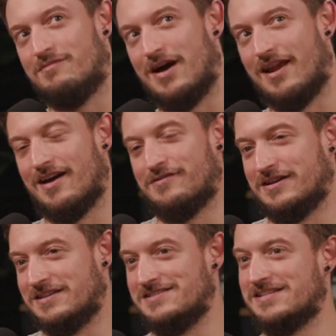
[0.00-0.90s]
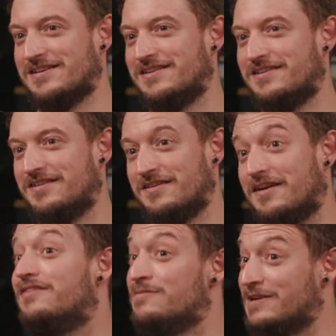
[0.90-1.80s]
my life any easier?
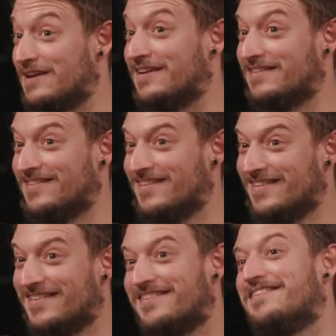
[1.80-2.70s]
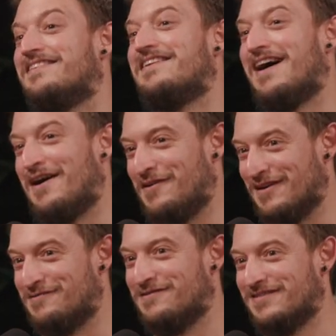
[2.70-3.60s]
In the beginning, now
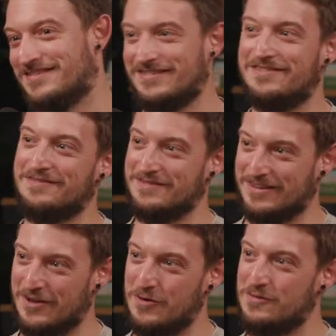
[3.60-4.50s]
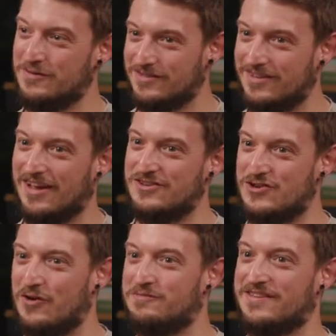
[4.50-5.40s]
I've, you know,
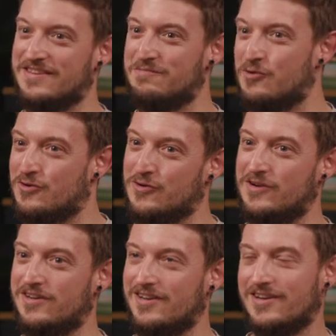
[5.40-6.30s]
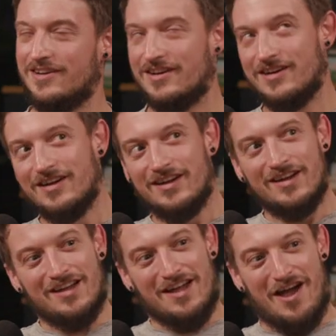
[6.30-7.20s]
adopted more
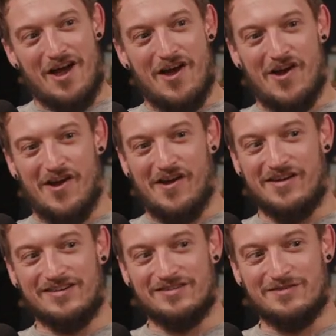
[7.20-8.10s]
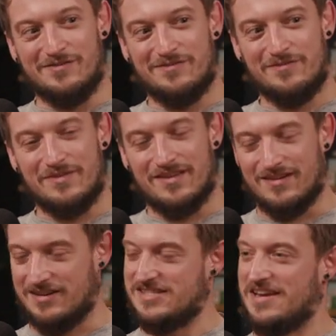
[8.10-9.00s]
uh,
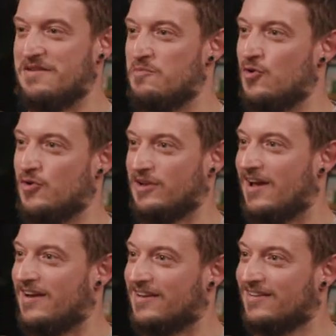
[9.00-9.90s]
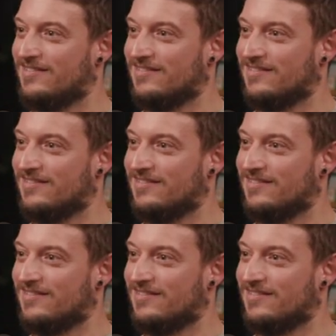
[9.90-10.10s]
how do you say it? More like